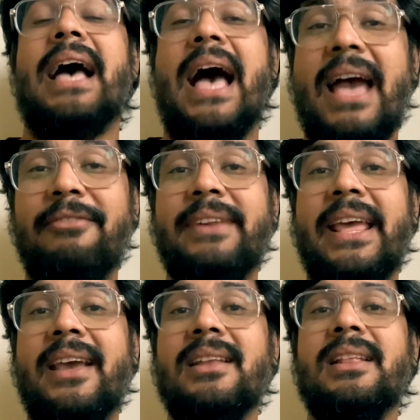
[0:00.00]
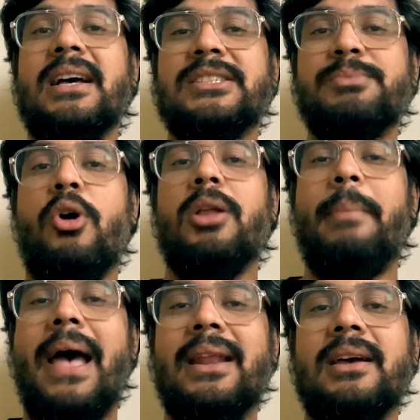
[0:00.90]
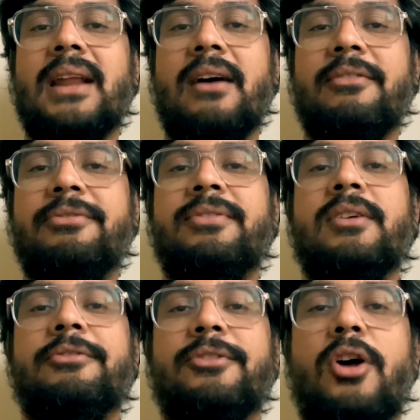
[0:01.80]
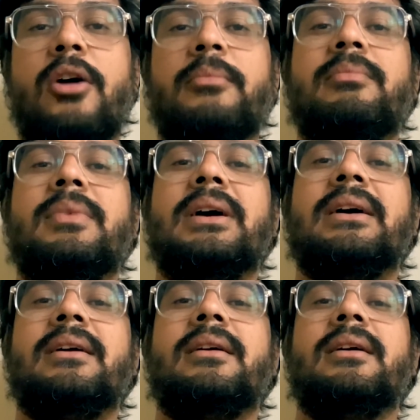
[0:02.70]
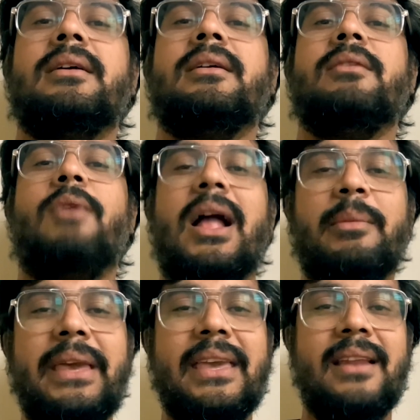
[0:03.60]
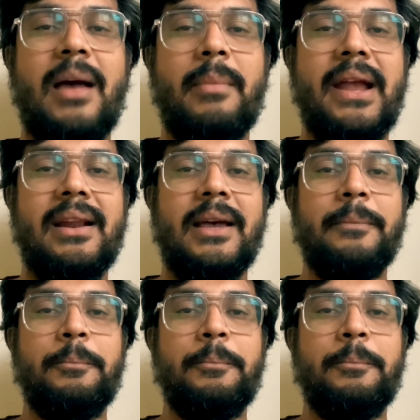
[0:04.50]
I have taken a small paragraph from Valmiki Ramayana,